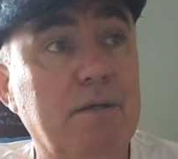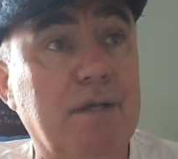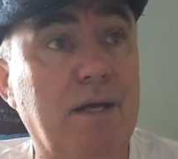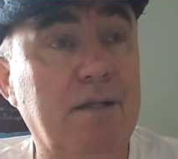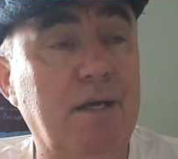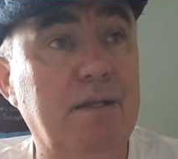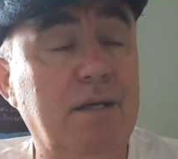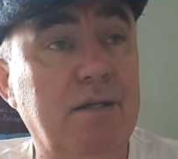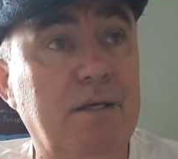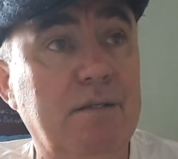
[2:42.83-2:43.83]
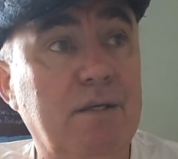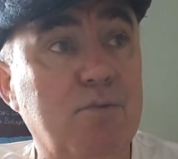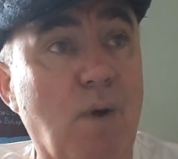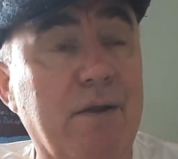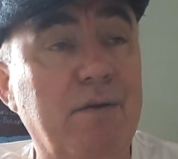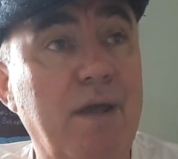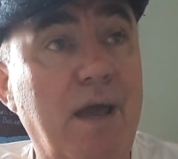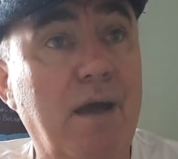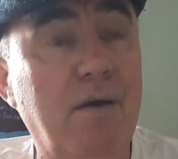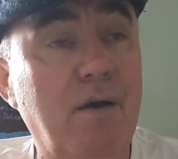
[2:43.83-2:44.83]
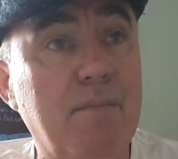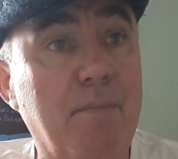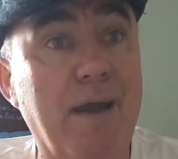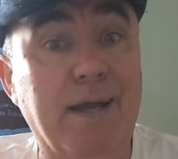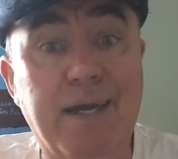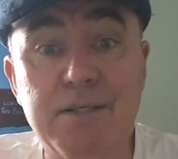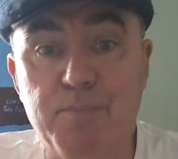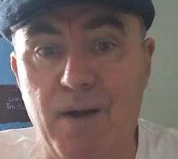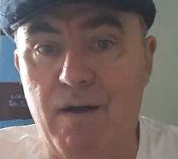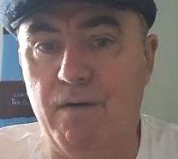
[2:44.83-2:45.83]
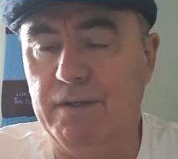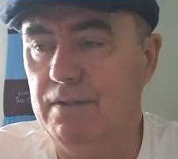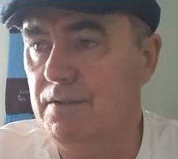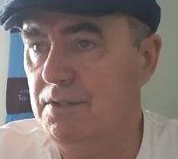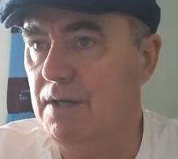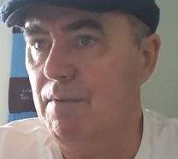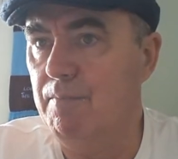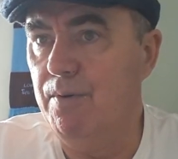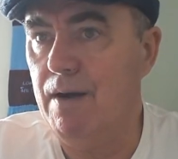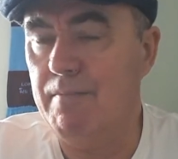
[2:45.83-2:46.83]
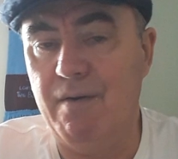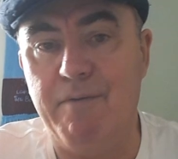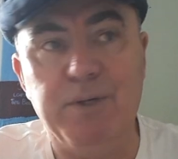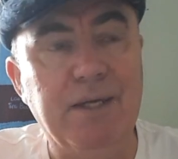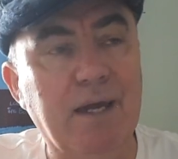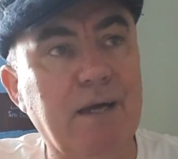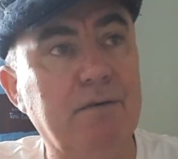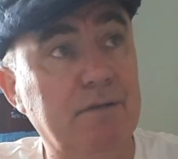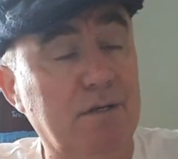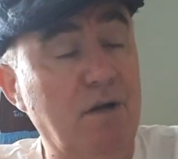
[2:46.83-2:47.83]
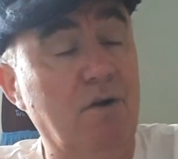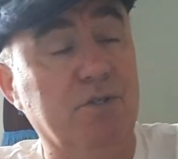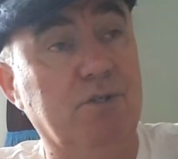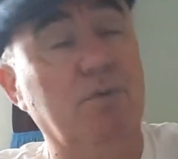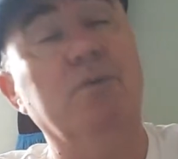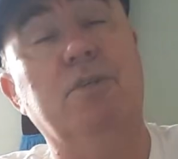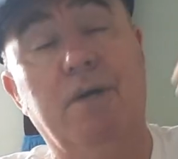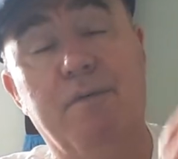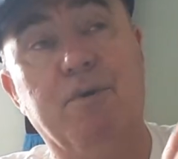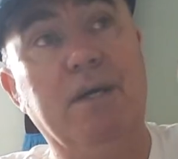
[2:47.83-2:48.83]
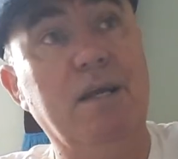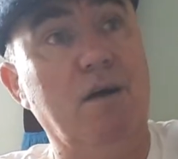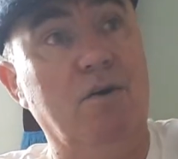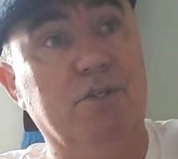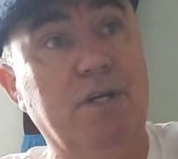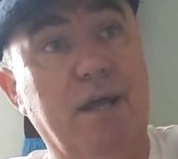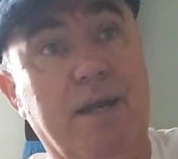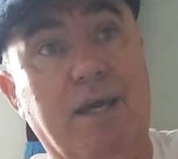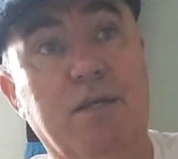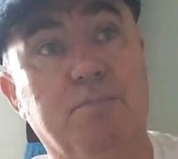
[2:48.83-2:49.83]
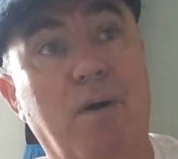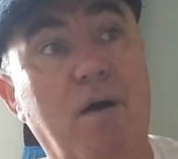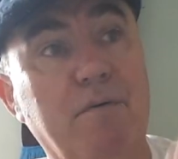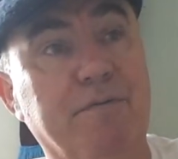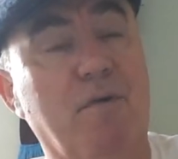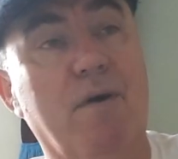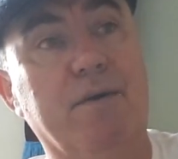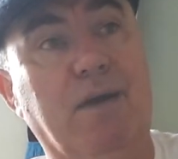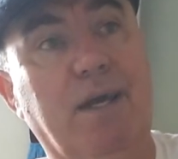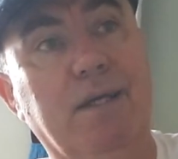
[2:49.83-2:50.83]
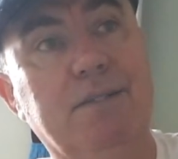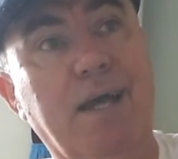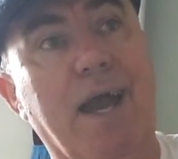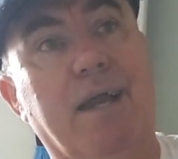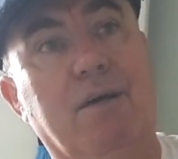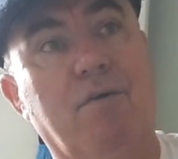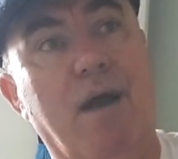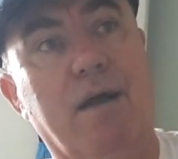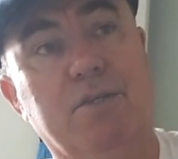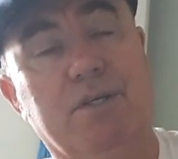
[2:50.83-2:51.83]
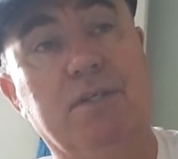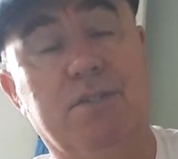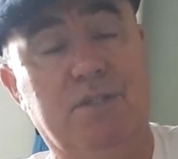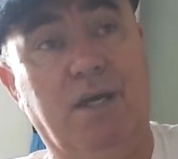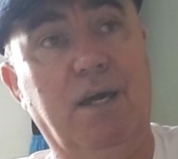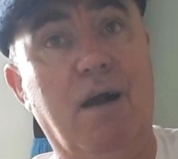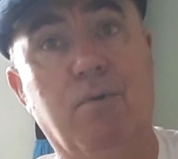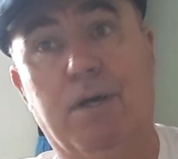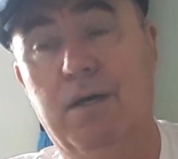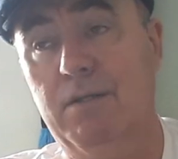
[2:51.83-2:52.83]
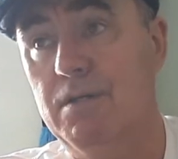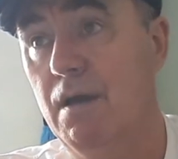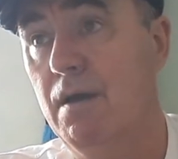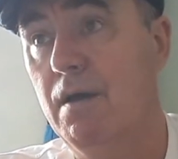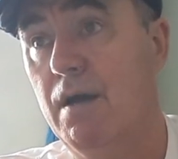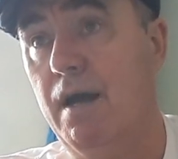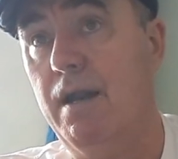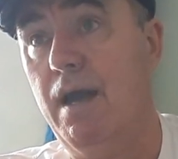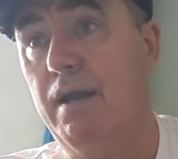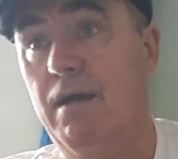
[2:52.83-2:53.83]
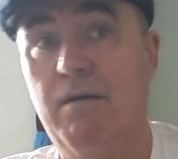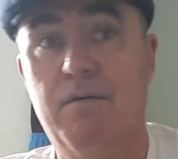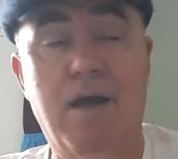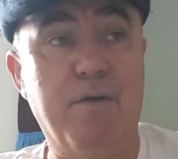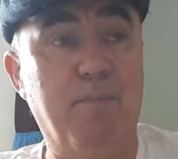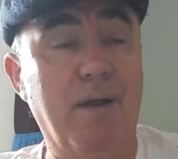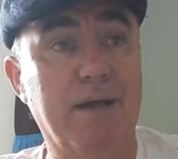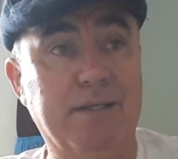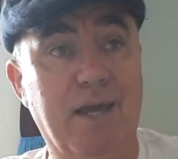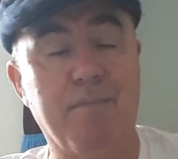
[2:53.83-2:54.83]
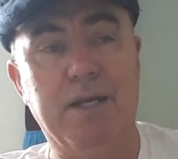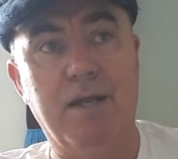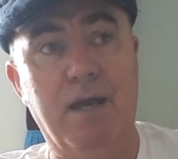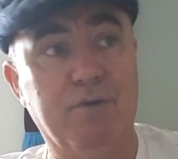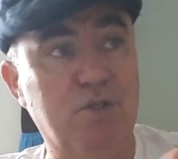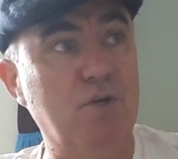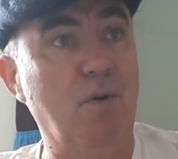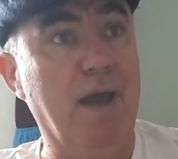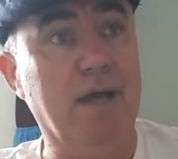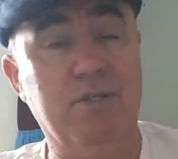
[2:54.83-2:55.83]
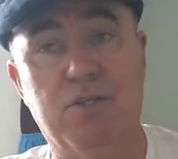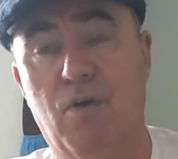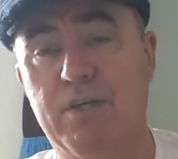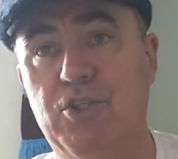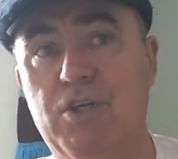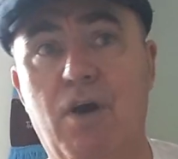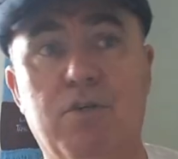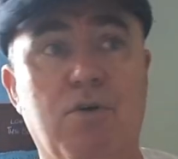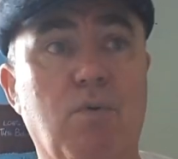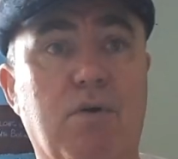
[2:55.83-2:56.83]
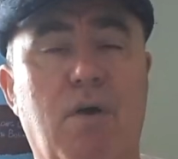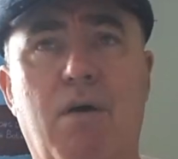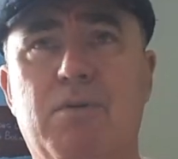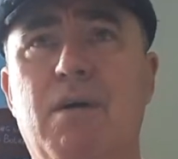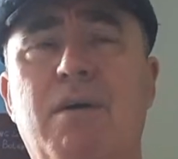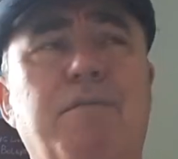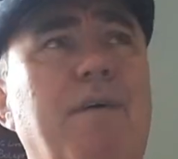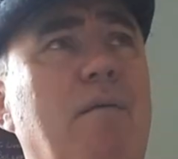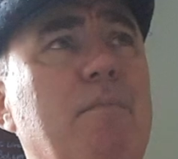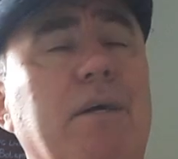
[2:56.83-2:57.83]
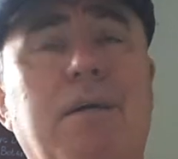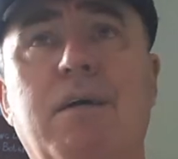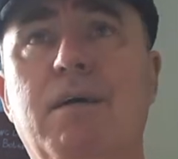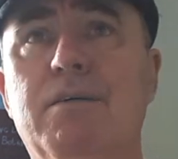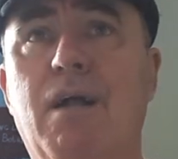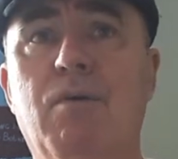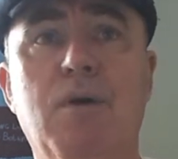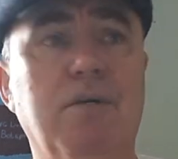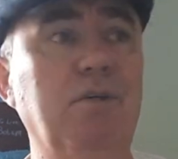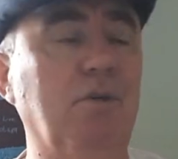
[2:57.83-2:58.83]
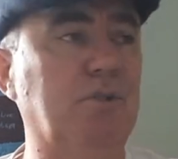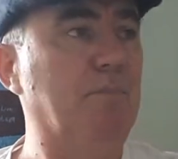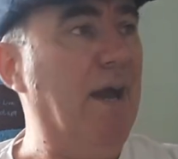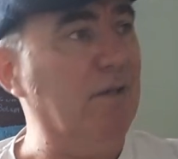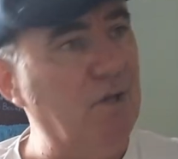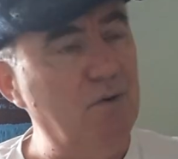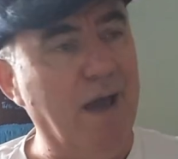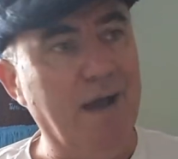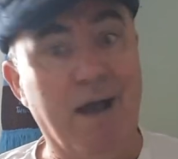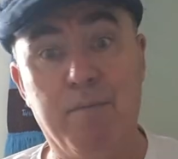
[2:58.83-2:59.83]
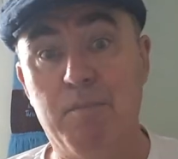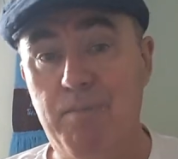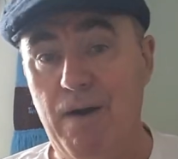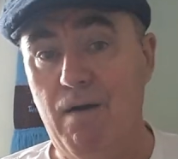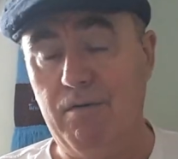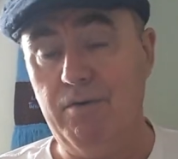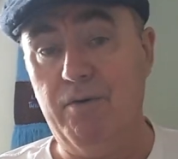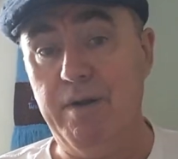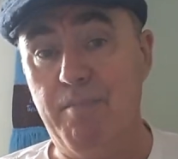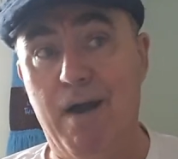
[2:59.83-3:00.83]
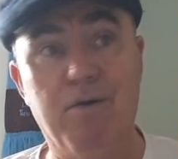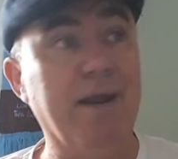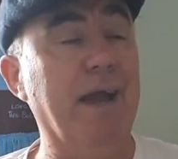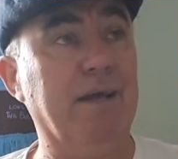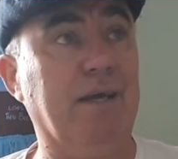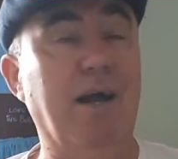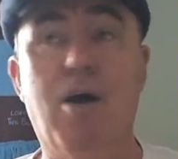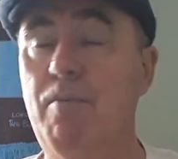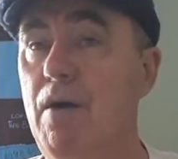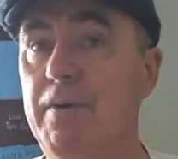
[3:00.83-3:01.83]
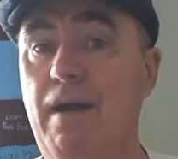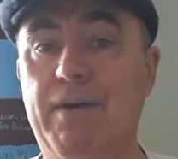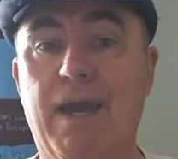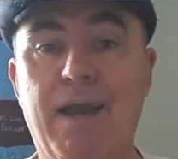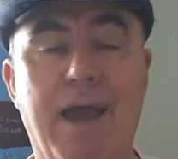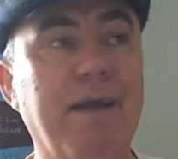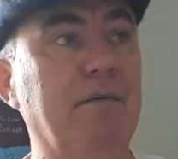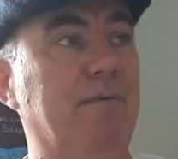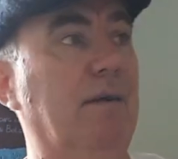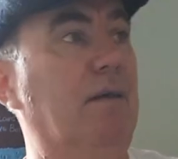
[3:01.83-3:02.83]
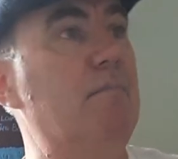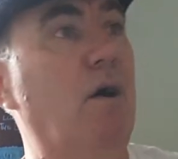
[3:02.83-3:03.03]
There's one on there about a kids' party that someone put up. Now every year, last year they had a kids' party with 400 kids at the ground, season ticket older kids, and they had a load of players come in there for 2 hours, sign shirts, autographs. Fuck me, you know, you used to be able to do that at Upton Park when they're bowling out in the car park when they were getting out of their fucking